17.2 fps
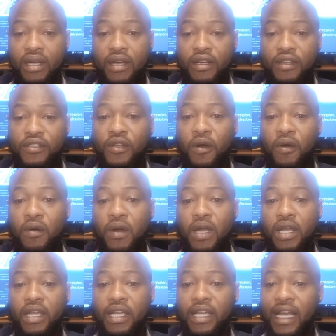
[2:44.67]

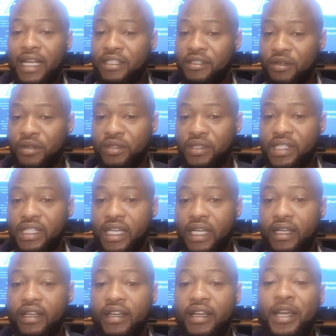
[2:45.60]
So, as you can
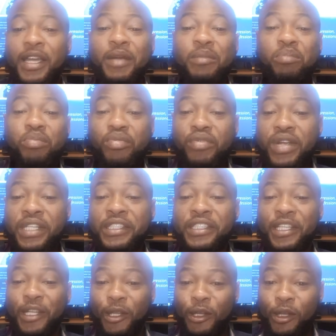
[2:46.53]
see, it breeds
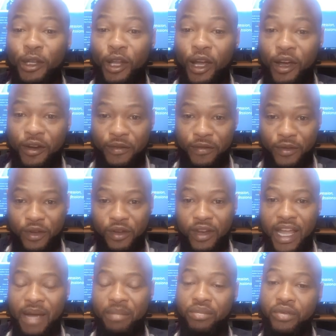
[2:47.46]
a lot of
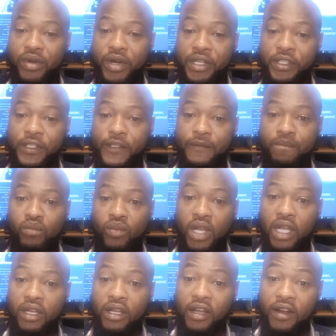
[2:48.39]
collaboration,
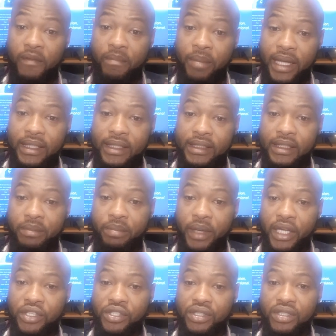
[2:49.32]
a lot of
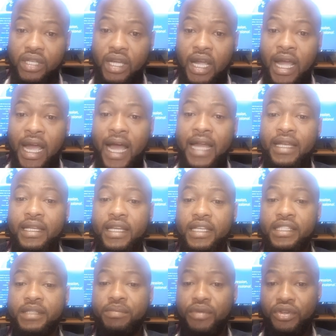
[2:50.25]
participation, and there
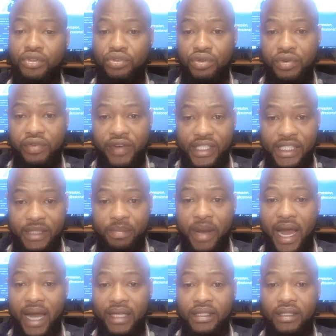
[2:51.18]
is mutual
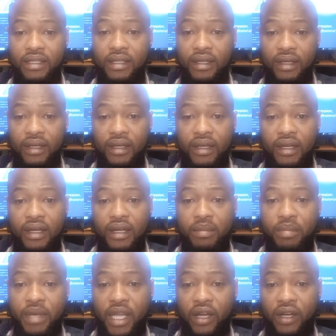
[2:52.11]
respect
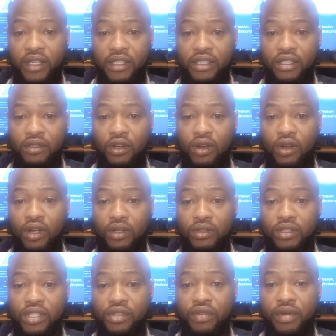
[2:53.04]
because
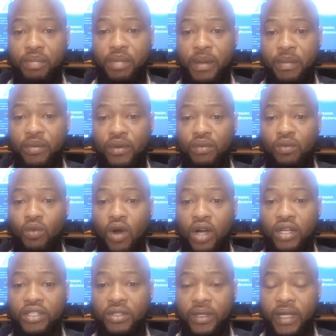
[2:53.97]
considering people
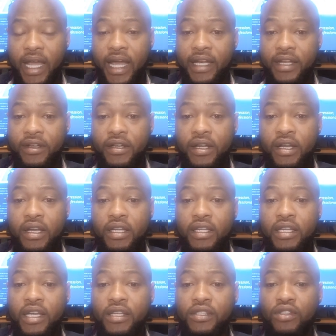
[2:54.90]
work together,
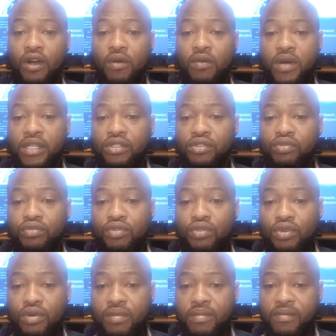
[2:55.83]
there is always
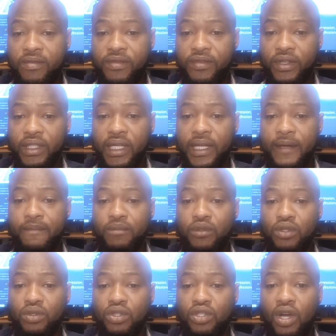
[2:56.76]
room for them
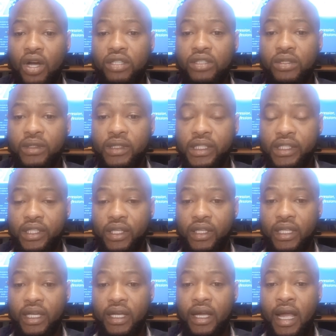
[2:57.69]
to talk to each
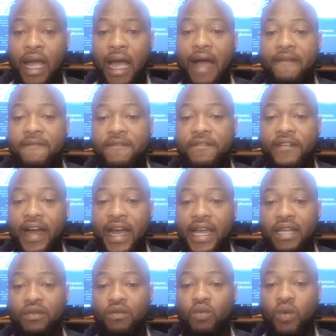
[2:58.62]
other and
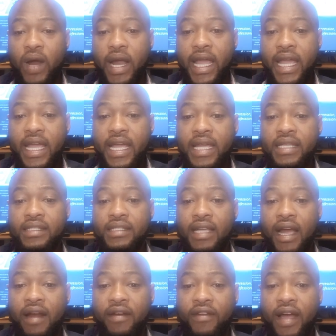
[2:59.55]
find ways
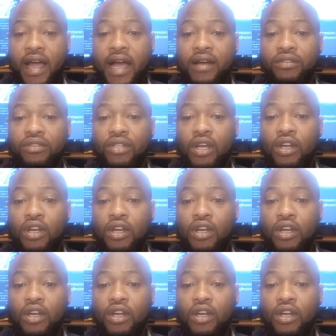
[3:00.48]
around